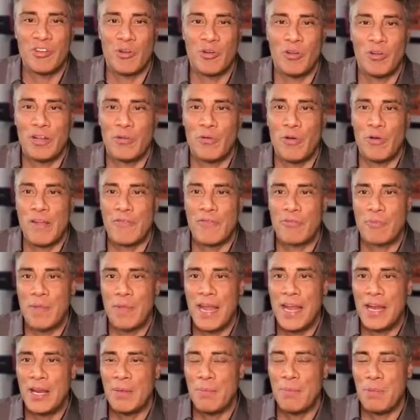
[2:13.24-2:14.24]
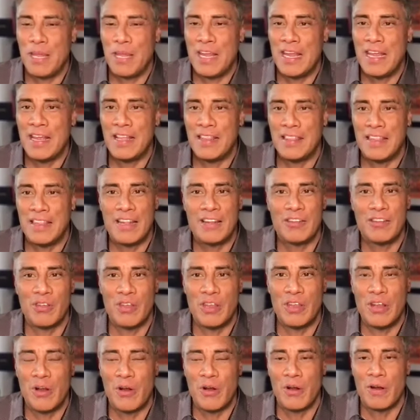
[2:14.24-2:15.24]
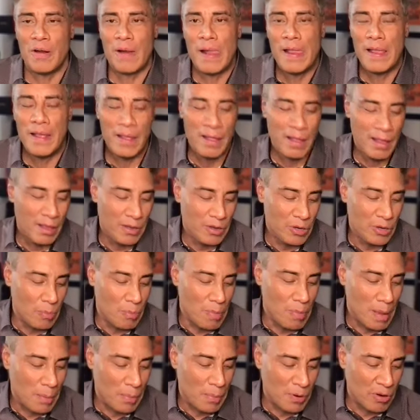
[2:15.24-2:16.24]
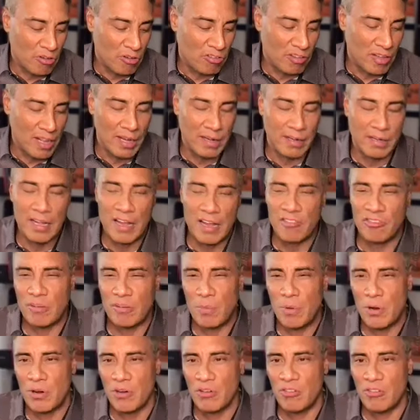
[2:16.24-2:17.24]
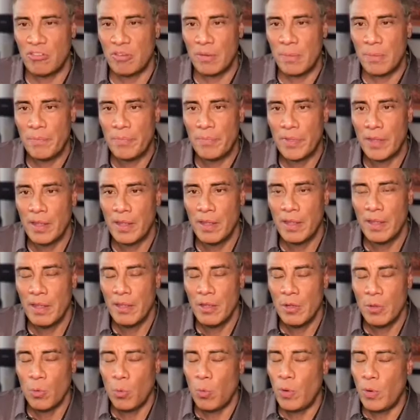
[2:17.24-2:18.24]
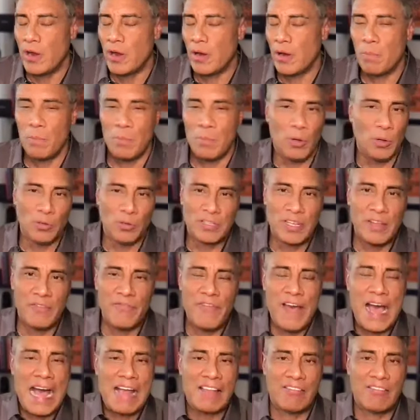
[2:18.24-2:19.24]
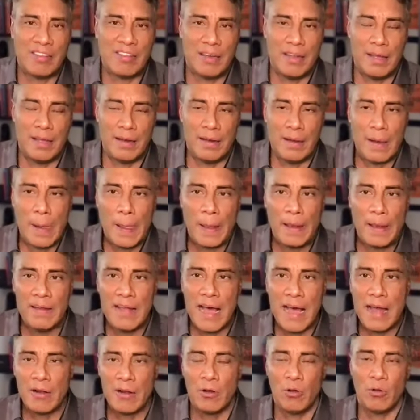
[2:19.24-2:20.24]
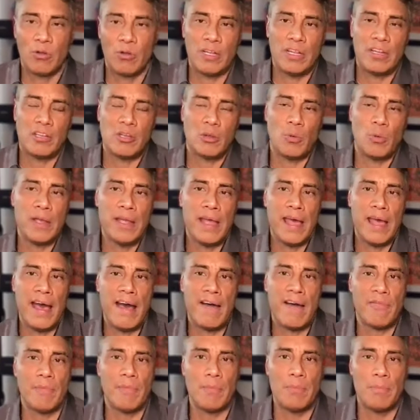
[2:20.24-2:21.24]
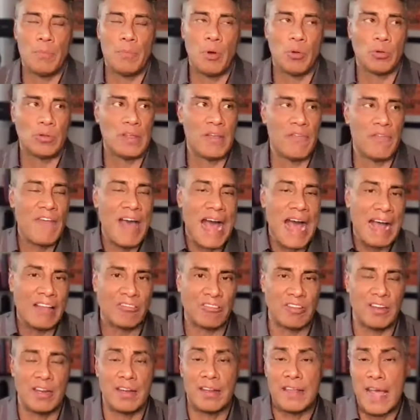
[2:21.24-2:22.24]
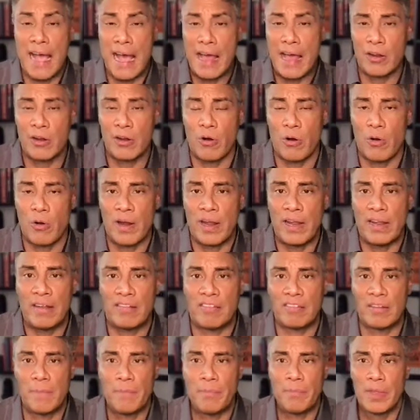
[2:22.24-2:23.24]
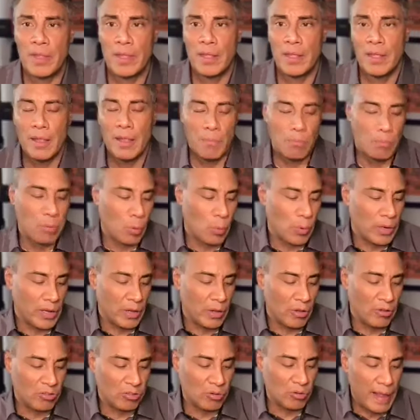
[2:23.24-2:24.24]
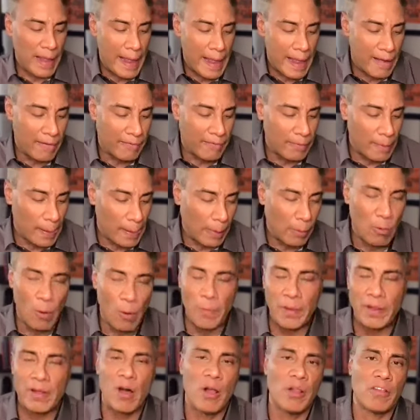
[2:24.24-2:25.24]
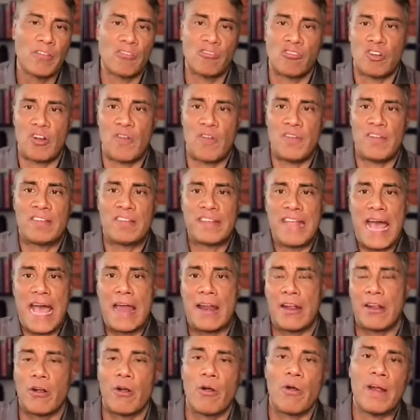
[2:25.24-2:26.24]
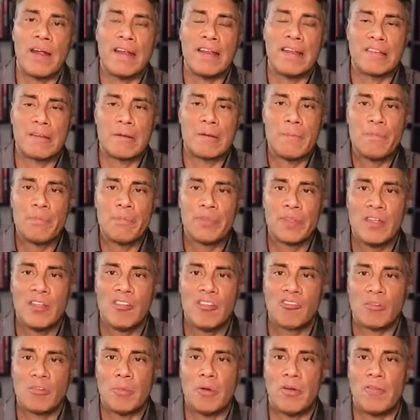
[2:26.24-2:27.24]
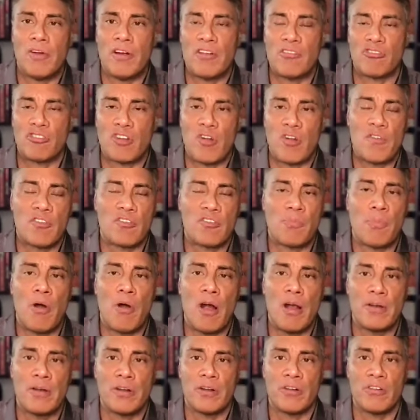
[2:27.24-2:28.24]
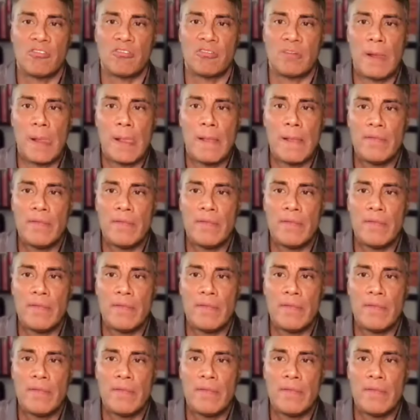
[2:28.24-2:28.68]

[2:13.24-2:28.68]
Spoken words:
you're only going from A to B, then to your members and customers. We are multifaceted. Not only do we have multifaceted categories, but we also have what we call the service categories, some of our service partners.